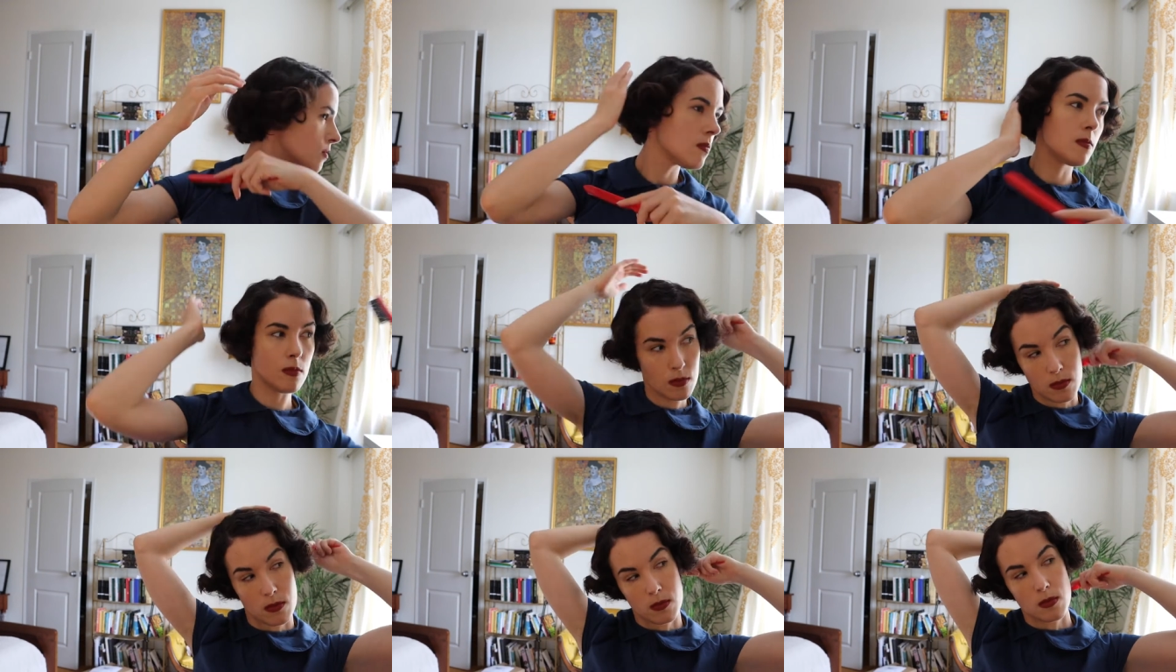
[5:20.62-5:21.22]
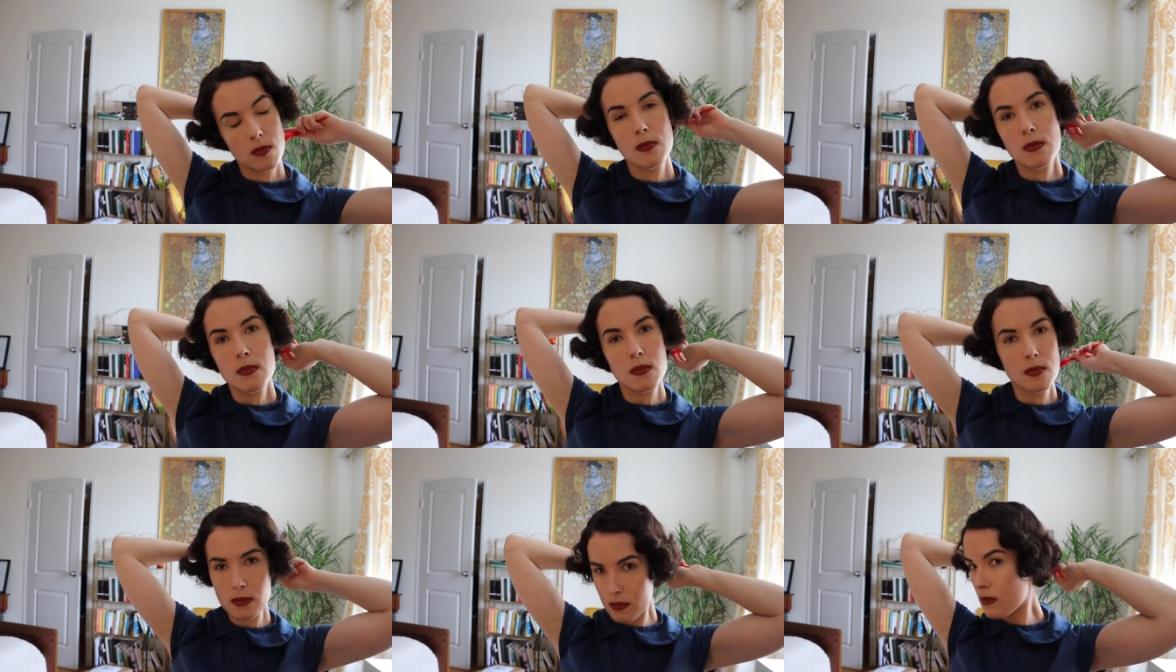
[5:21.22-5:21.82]
I'll uh,
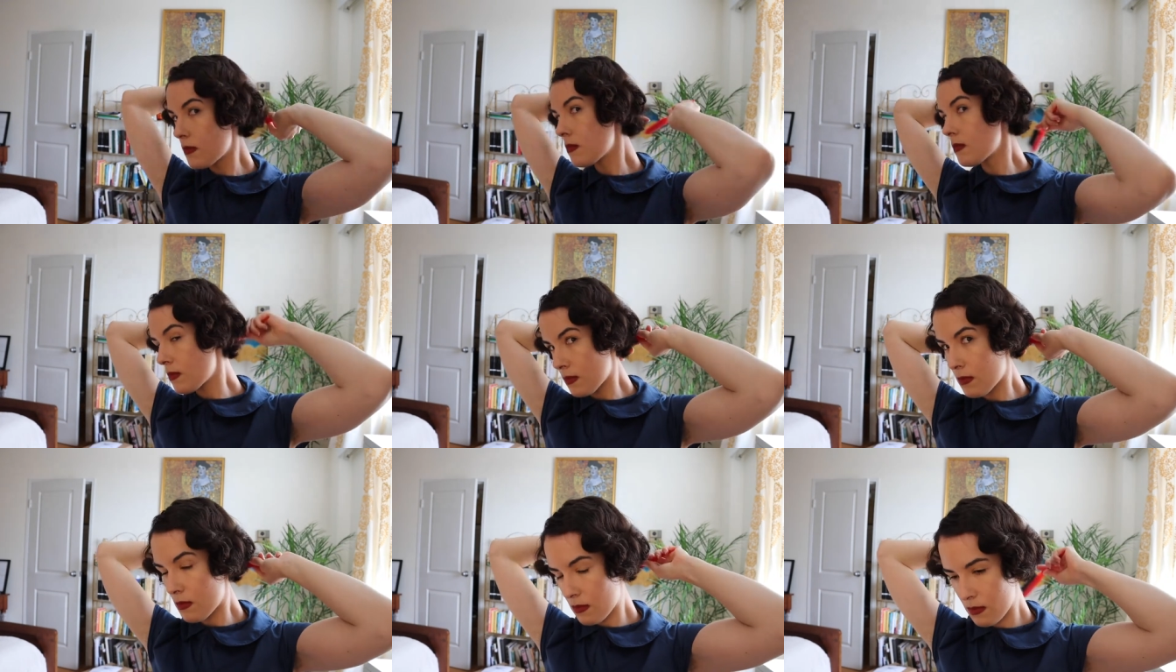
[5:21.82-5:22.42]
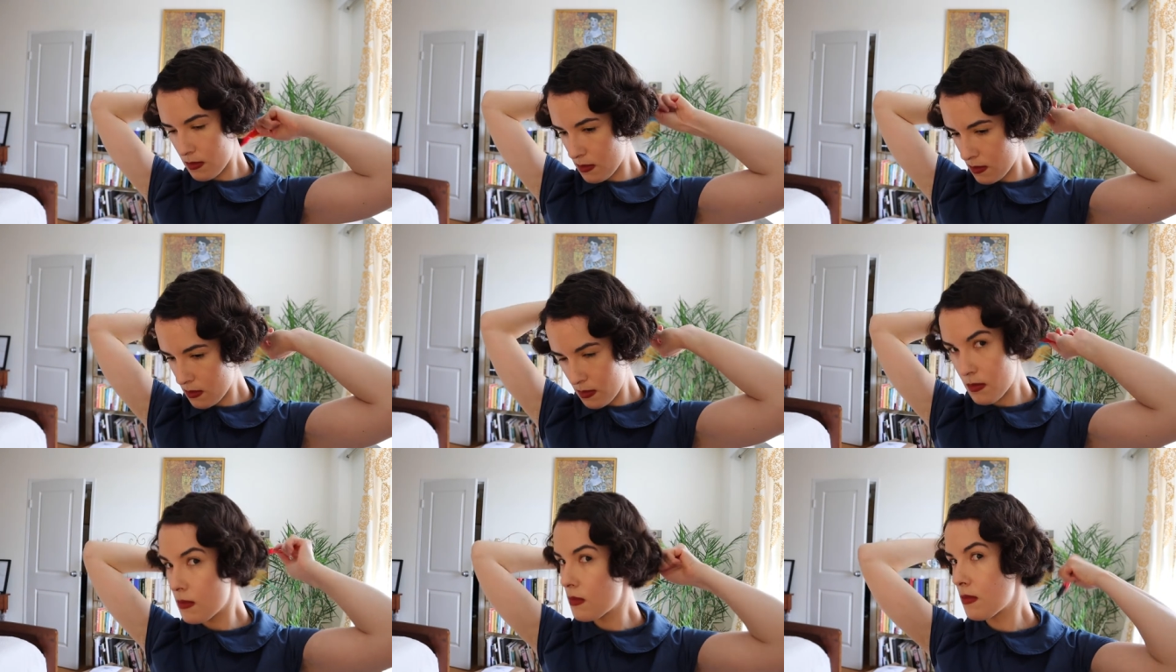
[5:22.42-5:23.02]
come and take
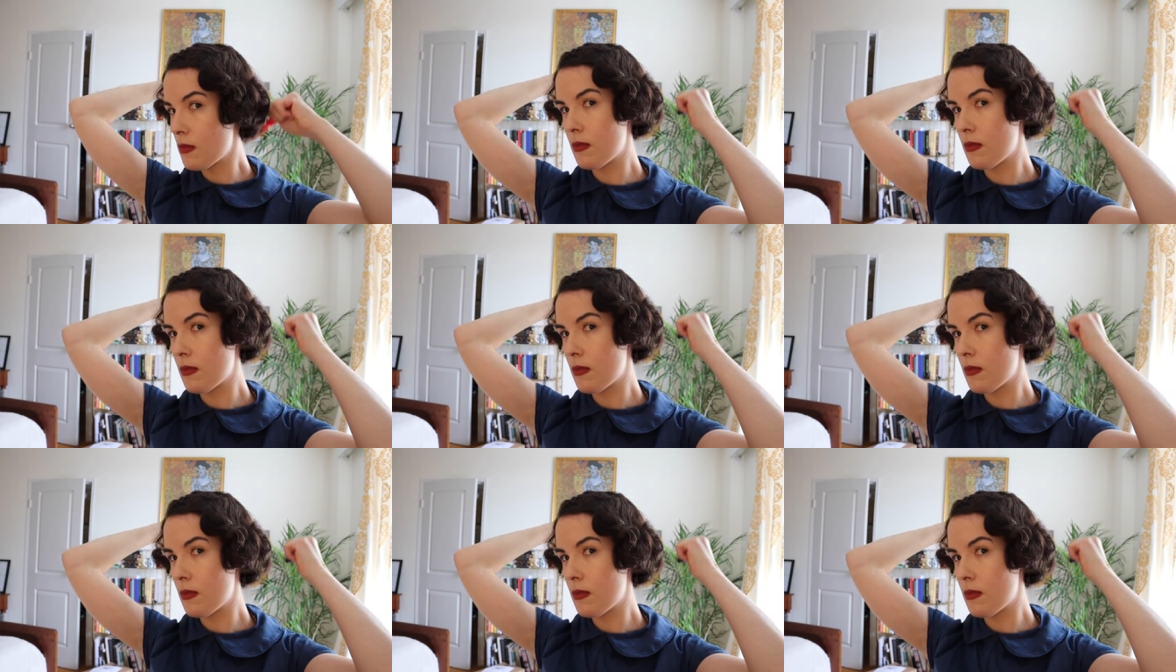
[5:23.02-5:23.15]
these